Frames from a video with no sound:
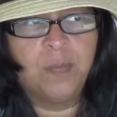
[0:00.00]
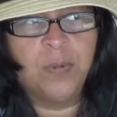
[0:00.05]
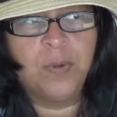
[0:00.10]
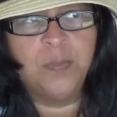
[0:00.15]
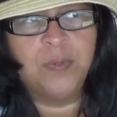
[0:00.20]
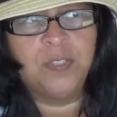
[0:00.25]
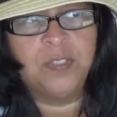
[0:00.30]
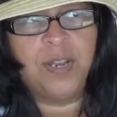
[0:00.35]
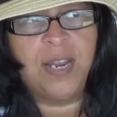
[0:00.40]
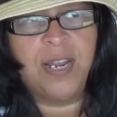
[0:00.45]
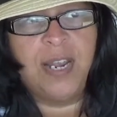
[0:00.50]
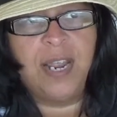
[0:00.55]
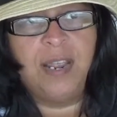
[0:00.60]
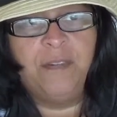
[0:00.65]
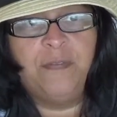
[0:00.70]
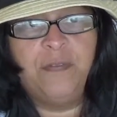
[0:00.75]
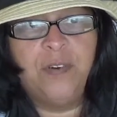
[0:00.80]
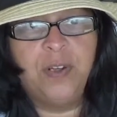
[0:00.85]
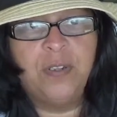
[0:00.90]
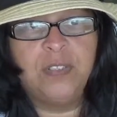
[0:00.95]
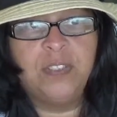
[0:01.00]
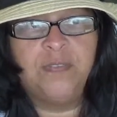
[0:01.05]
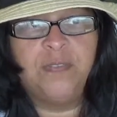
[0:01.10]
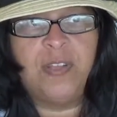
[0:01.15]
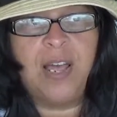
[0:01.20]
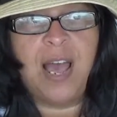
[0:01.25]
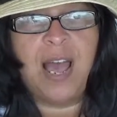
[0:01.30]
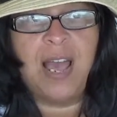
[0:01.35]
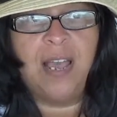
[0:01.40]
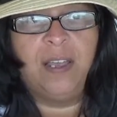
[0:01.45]
perpetrate a false
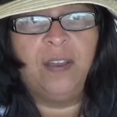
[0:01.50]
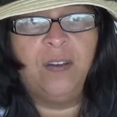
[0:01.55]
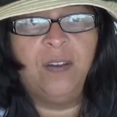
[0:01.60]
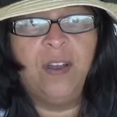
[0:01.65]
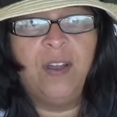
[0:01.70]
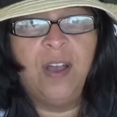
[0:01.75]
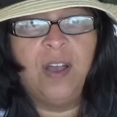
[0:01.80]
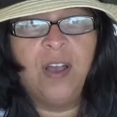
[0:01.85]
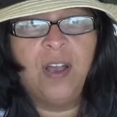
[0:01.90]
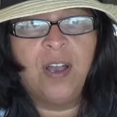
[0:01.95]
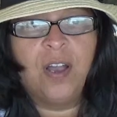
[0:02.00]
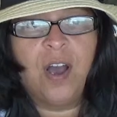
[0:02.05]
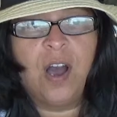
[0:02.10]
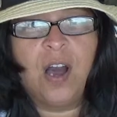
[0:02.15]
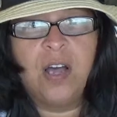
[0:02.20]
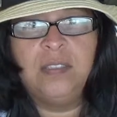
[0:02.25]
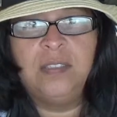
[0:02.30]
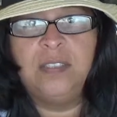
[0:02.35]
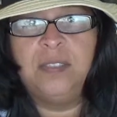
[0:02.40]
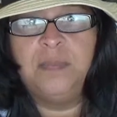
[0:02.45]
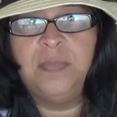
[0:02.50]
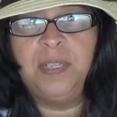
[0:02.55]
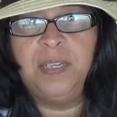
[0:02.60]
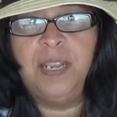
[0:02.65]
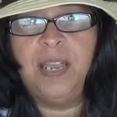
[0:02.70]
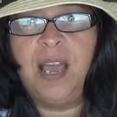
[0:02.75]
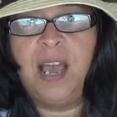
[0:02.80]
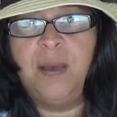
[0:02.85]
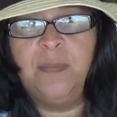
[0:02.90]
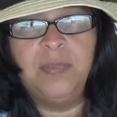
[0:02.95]
flag or cause something
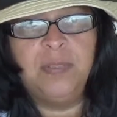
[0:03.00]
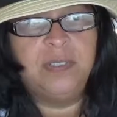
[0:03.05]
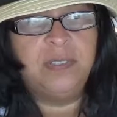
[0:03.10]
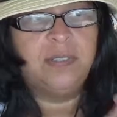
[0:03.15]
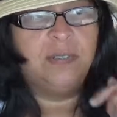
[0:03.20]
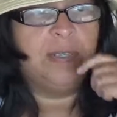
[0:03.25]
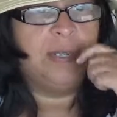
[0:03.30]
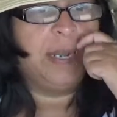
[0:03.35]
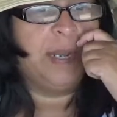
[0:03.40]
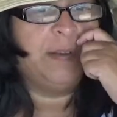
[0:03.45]
to happen so that